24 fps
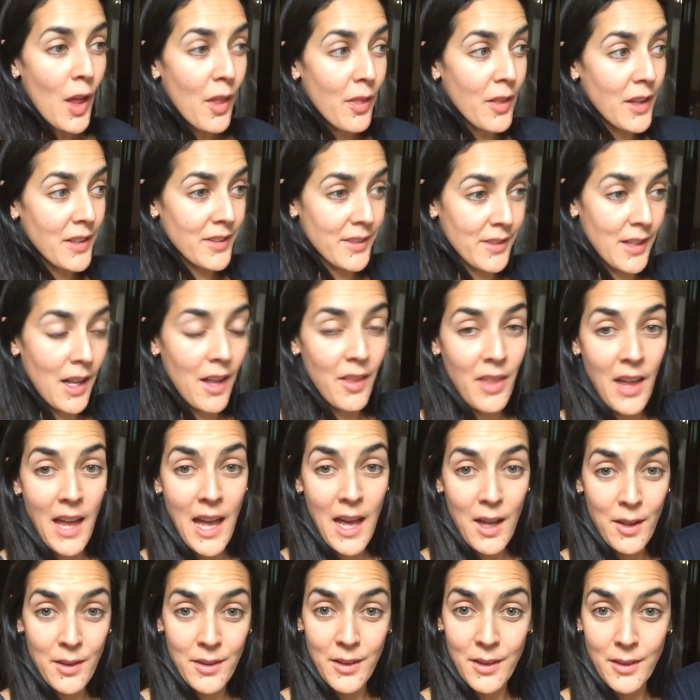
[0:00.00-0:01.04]
This other
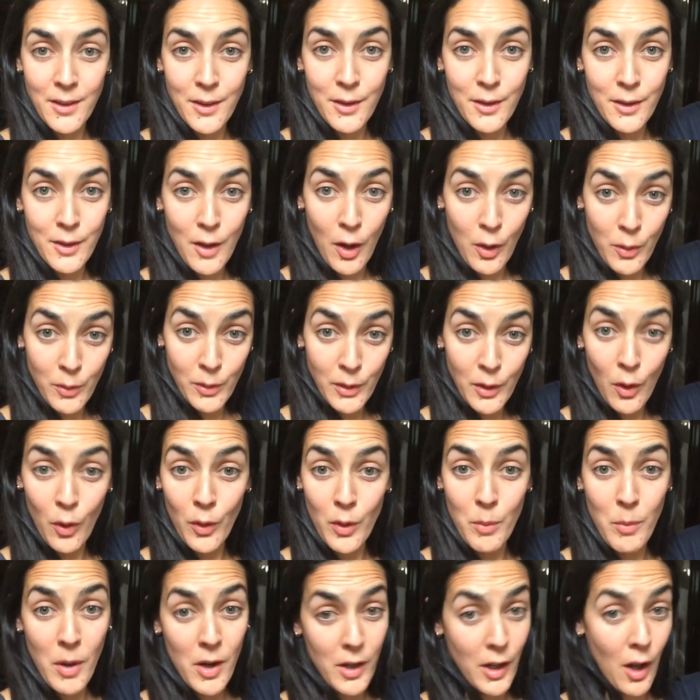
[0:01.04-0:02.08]
house is going on
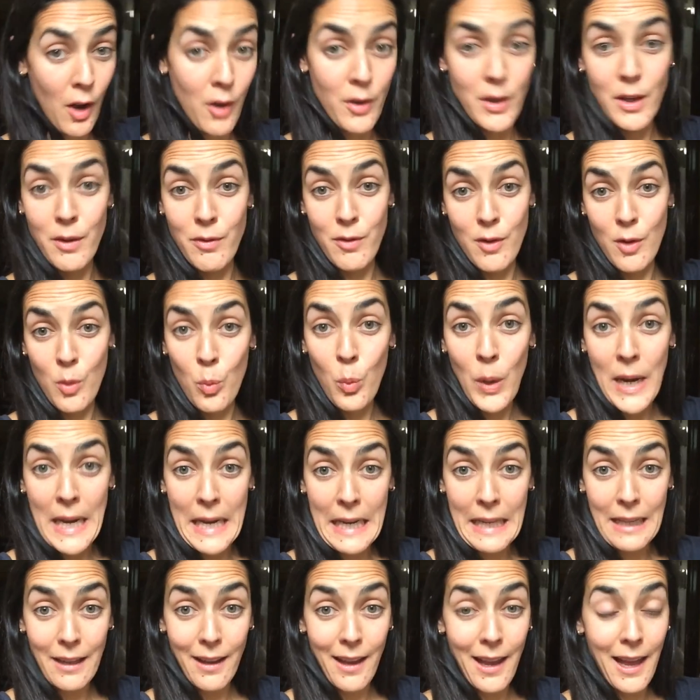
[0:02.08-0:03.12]
the market only for a
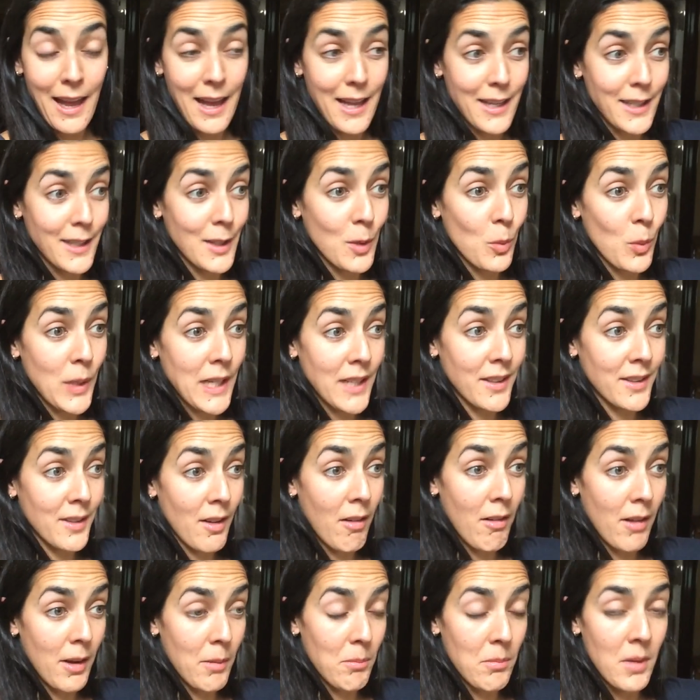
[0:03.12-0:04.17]
week. And in a week's
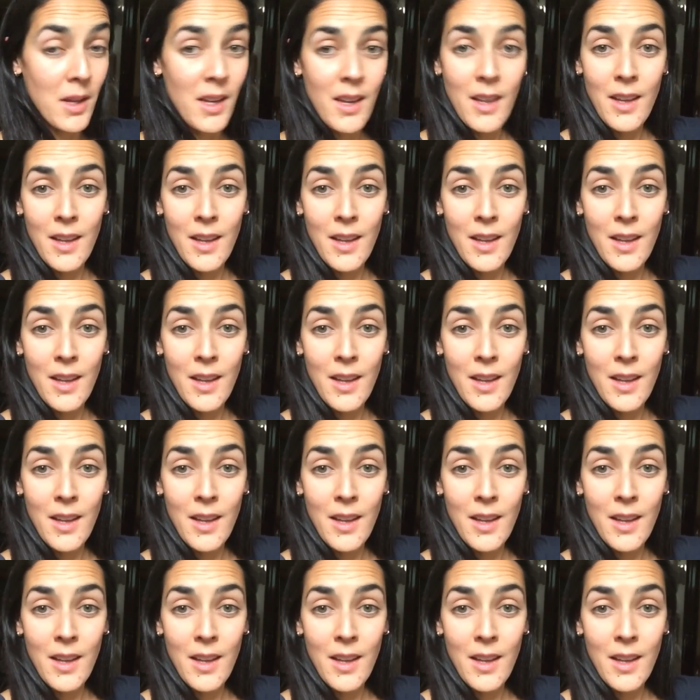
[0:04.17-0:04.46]
time,